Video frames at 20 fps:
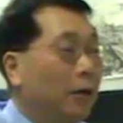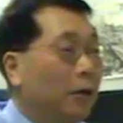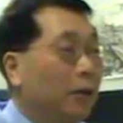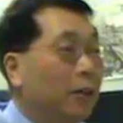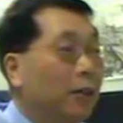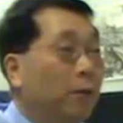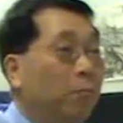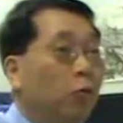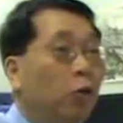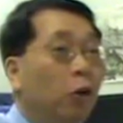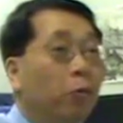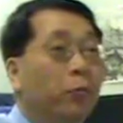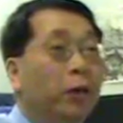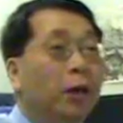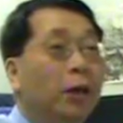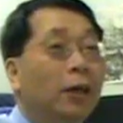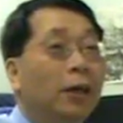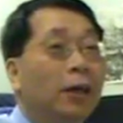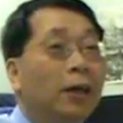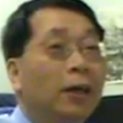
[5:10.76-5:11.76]
some
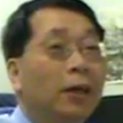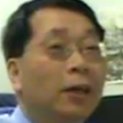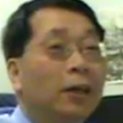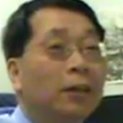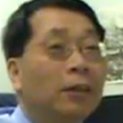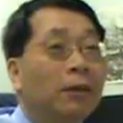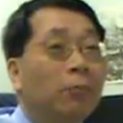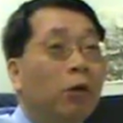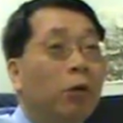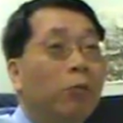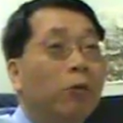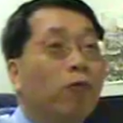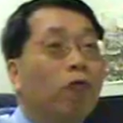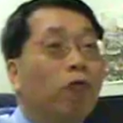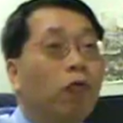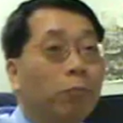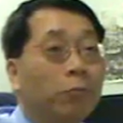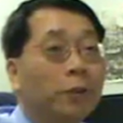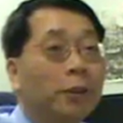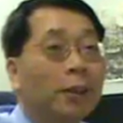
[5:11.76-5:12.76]
lobby
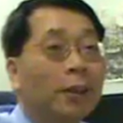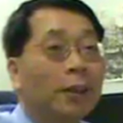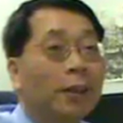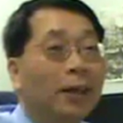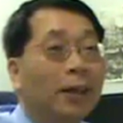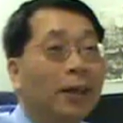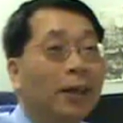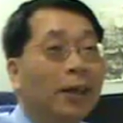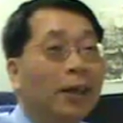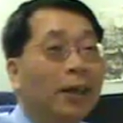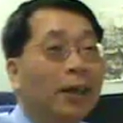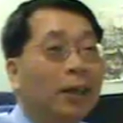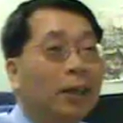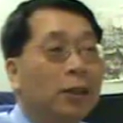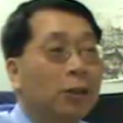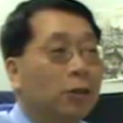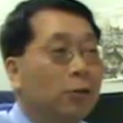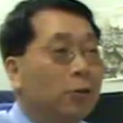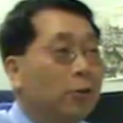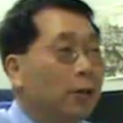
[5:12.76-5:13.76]
groups.
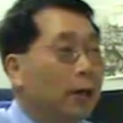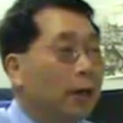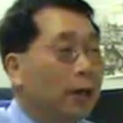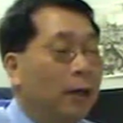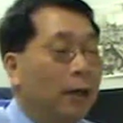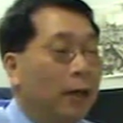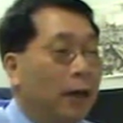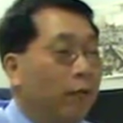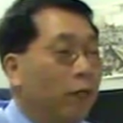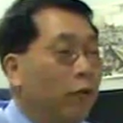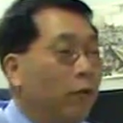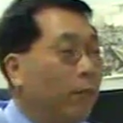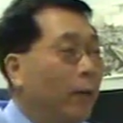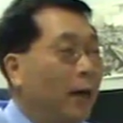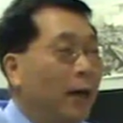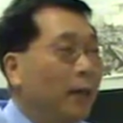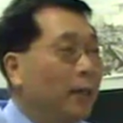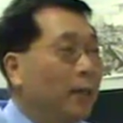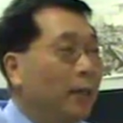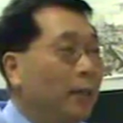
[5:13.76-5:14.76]
So I won't
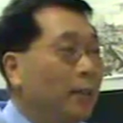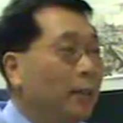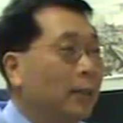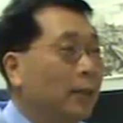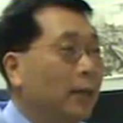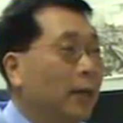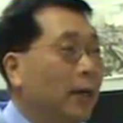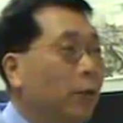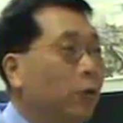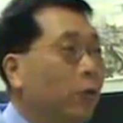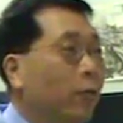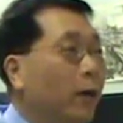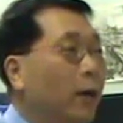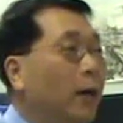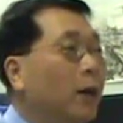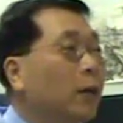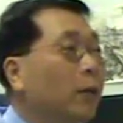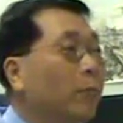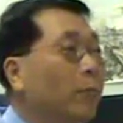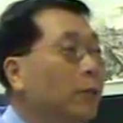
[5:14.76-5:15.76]
buy that kind of
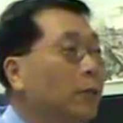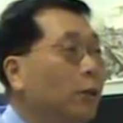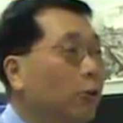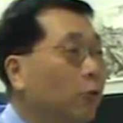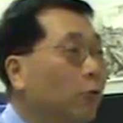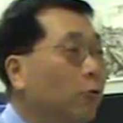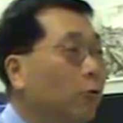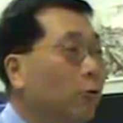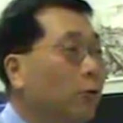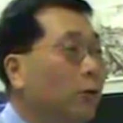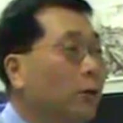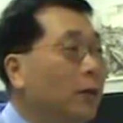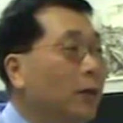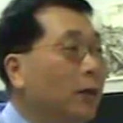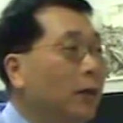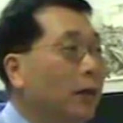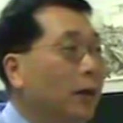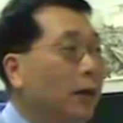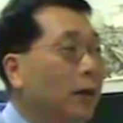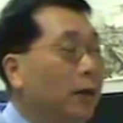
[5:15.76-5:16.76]
argument at all.
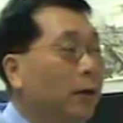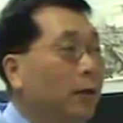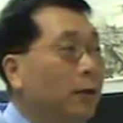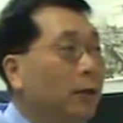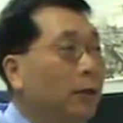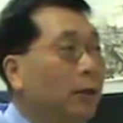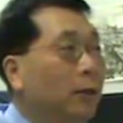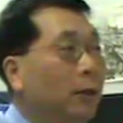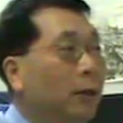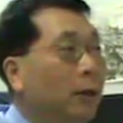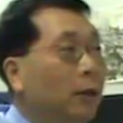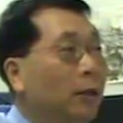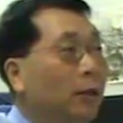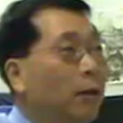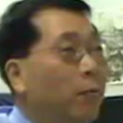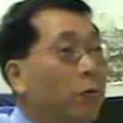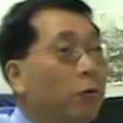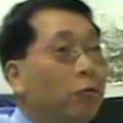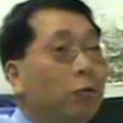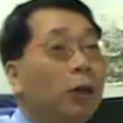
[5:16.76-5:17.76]
In the
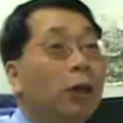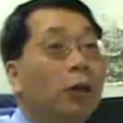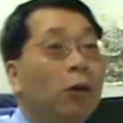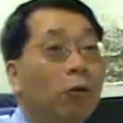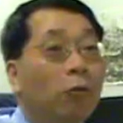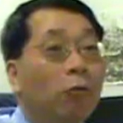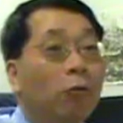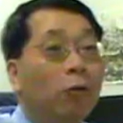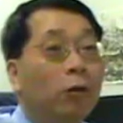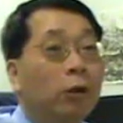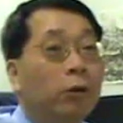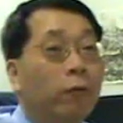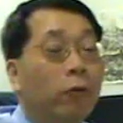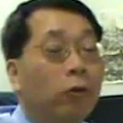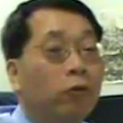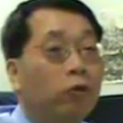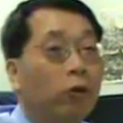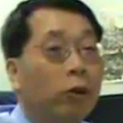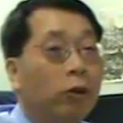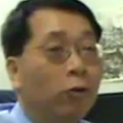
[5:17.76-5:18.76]
WTO or the
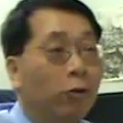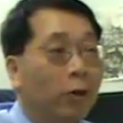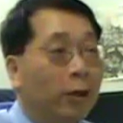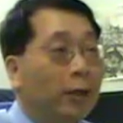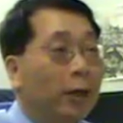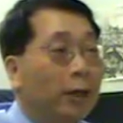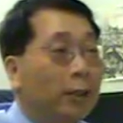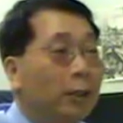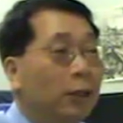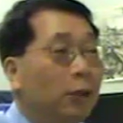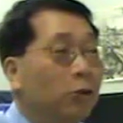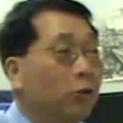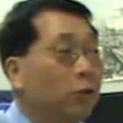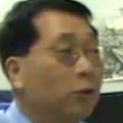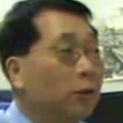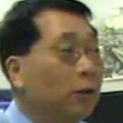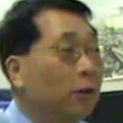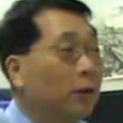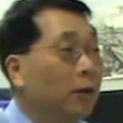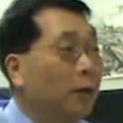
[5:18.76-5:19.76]
World Trade
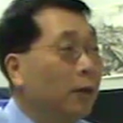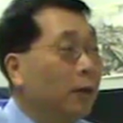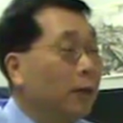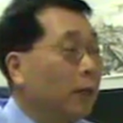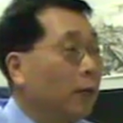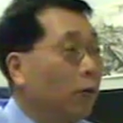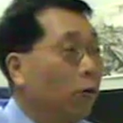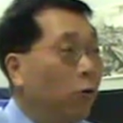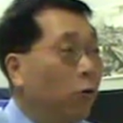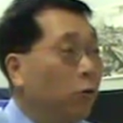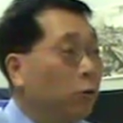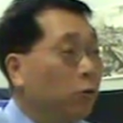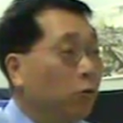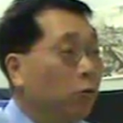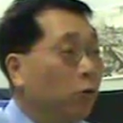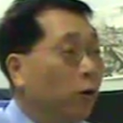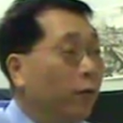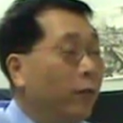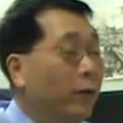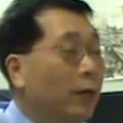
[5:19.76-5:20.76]
Organizations, they
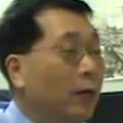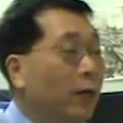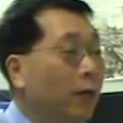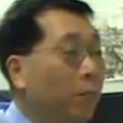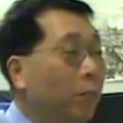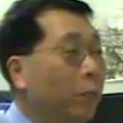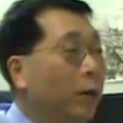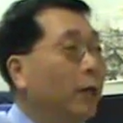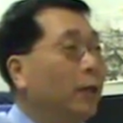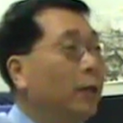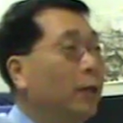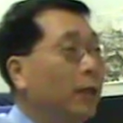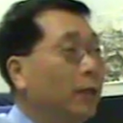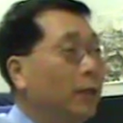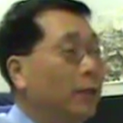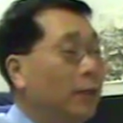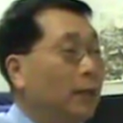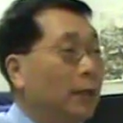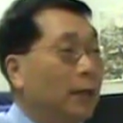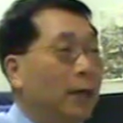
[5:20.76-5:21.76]
also often complain
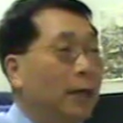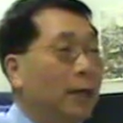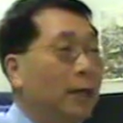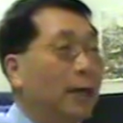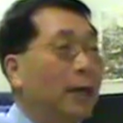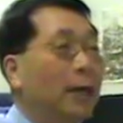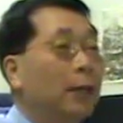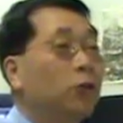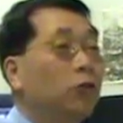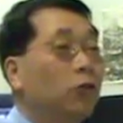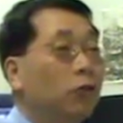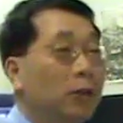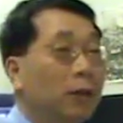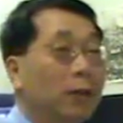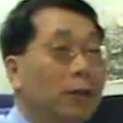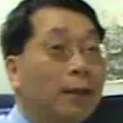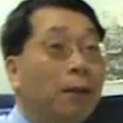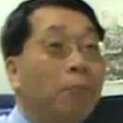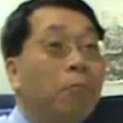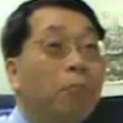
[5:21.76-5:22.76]
that other countries
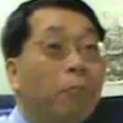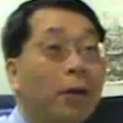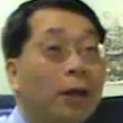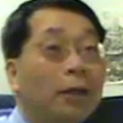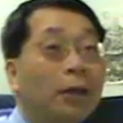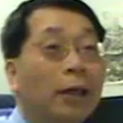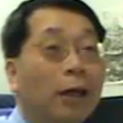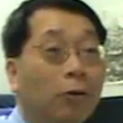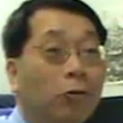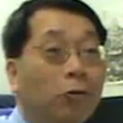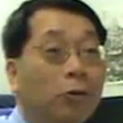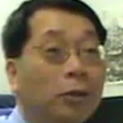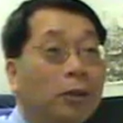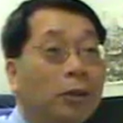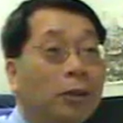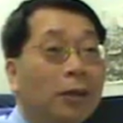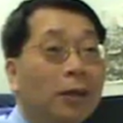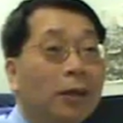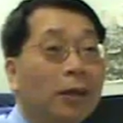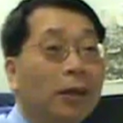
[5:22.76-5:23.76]
are dumping their
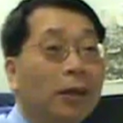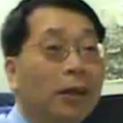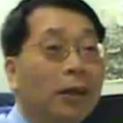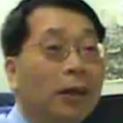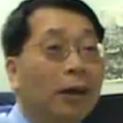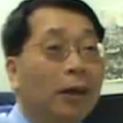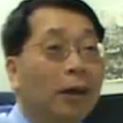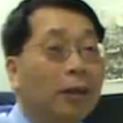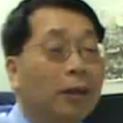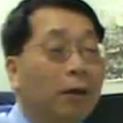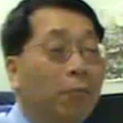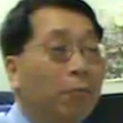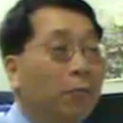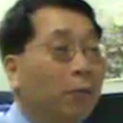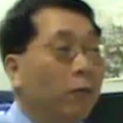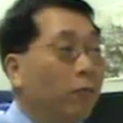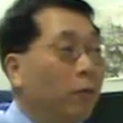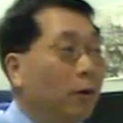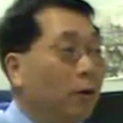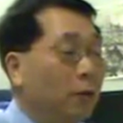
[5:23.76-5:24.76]
goods.
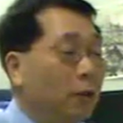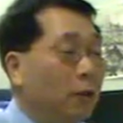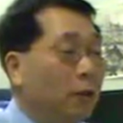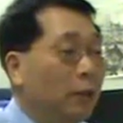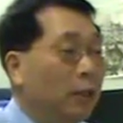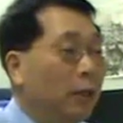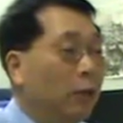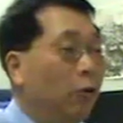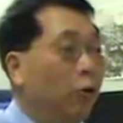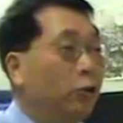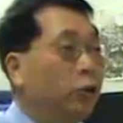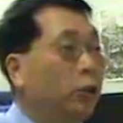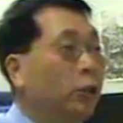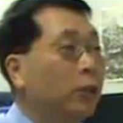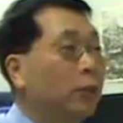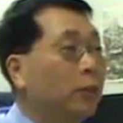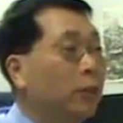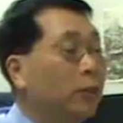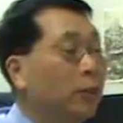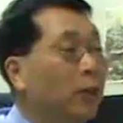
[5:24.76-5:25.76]
Well, the logic
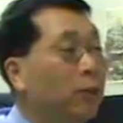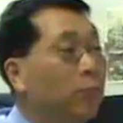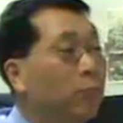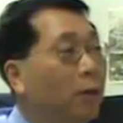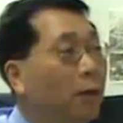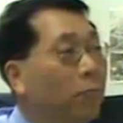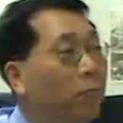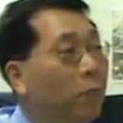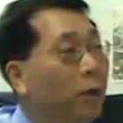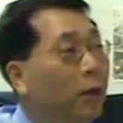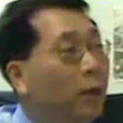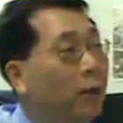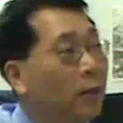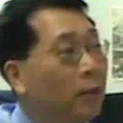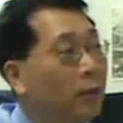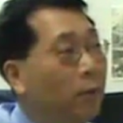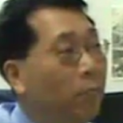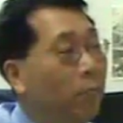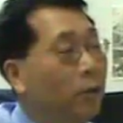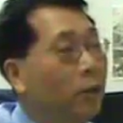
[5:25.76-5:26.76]
is the same. Dumping
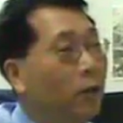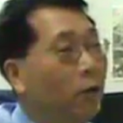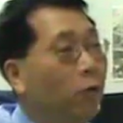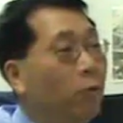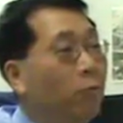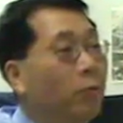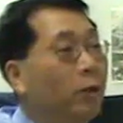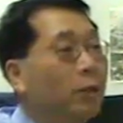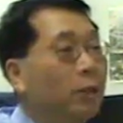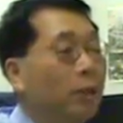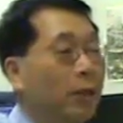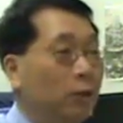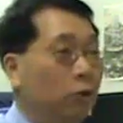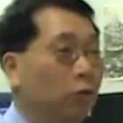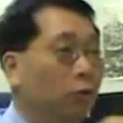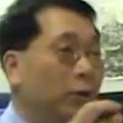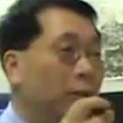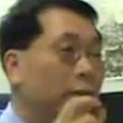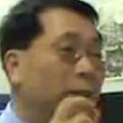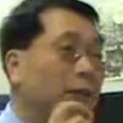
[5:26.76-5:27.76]
the good means that
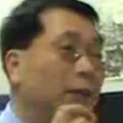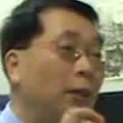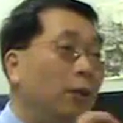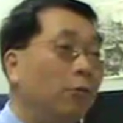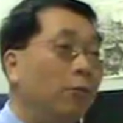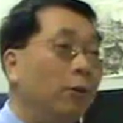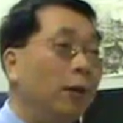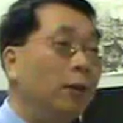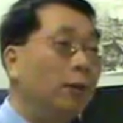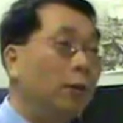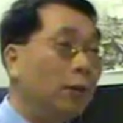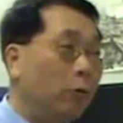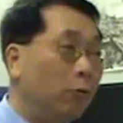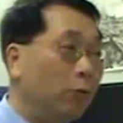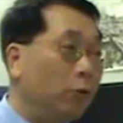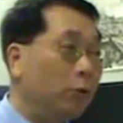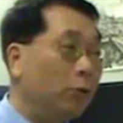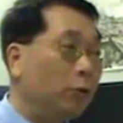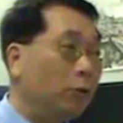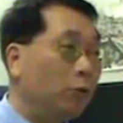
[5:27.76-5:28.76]
you are selling the
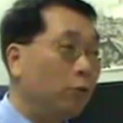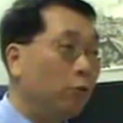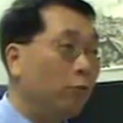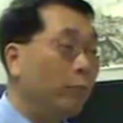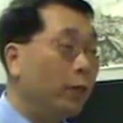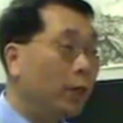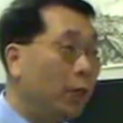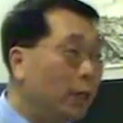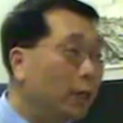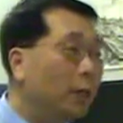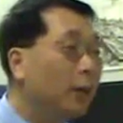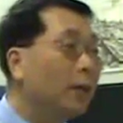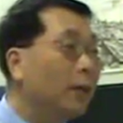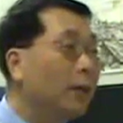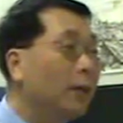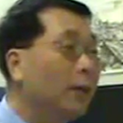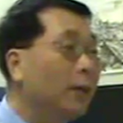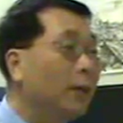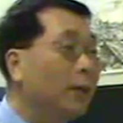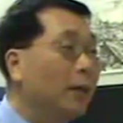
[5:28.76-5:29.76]
goods to me
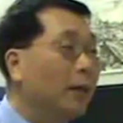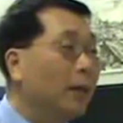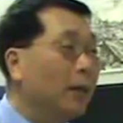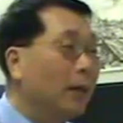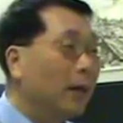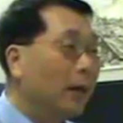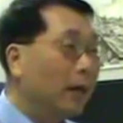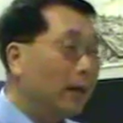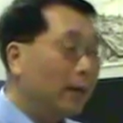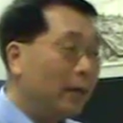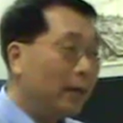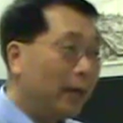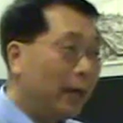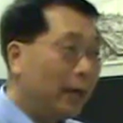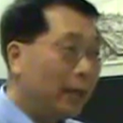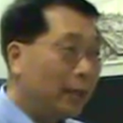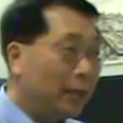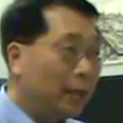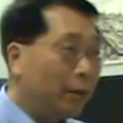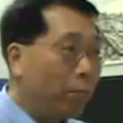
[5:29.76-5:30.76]

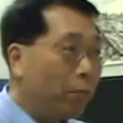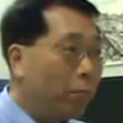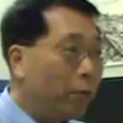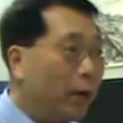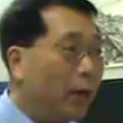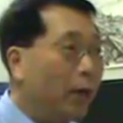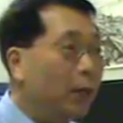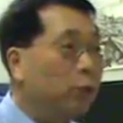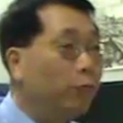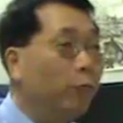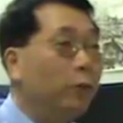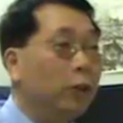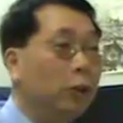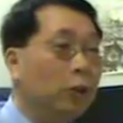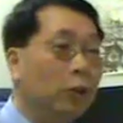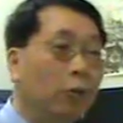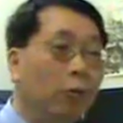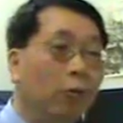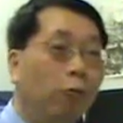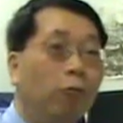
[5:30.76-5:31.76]
at the price which
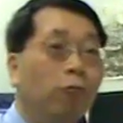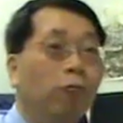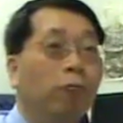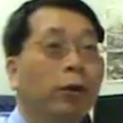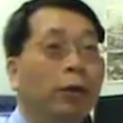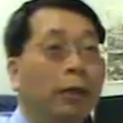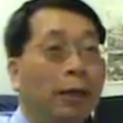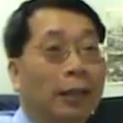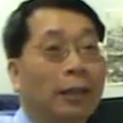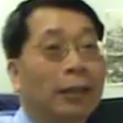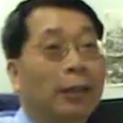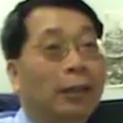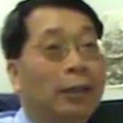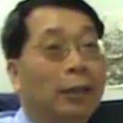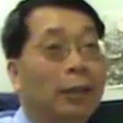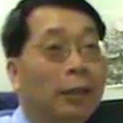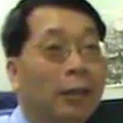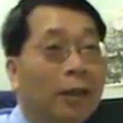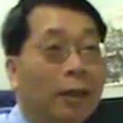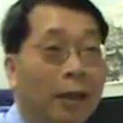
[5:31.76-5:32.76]
is lower than
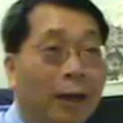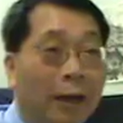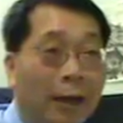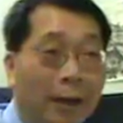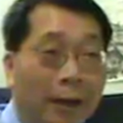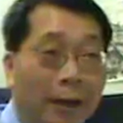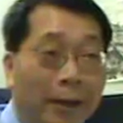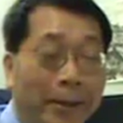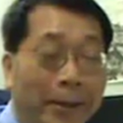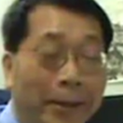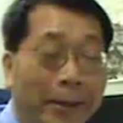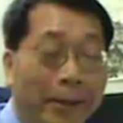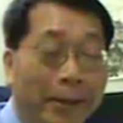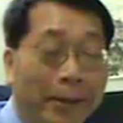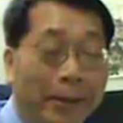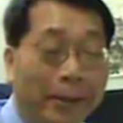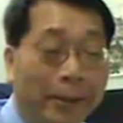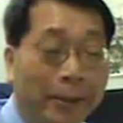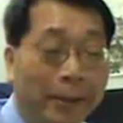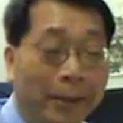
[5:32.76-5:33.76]

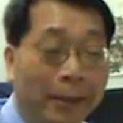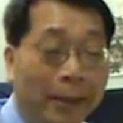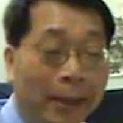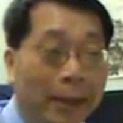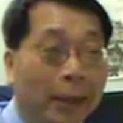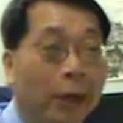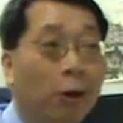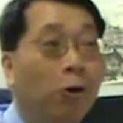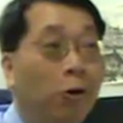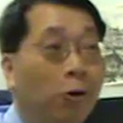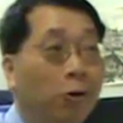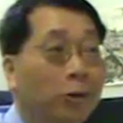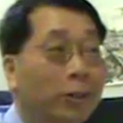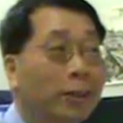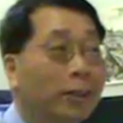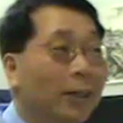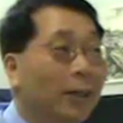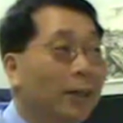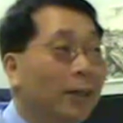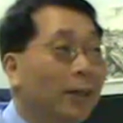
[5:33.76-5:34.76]
the
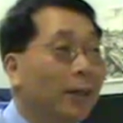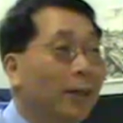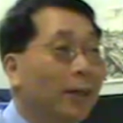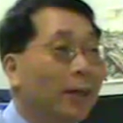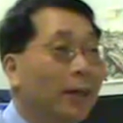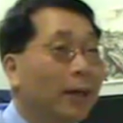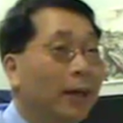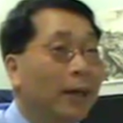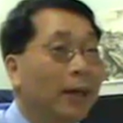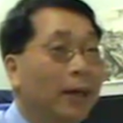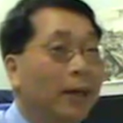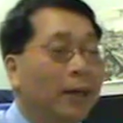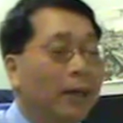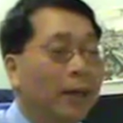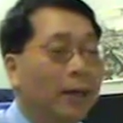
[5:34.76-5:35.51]
cost. Okay,